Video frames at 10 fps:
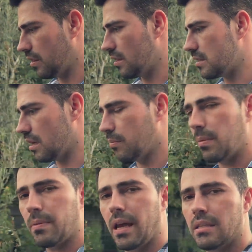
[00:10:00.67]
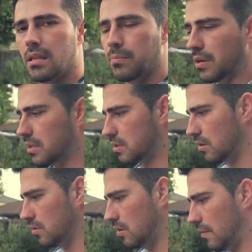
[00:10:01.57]
things that I'll be planting pretty
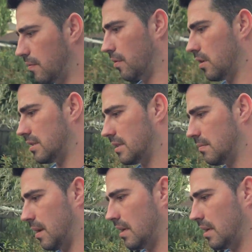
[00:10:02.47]
soon. I've got some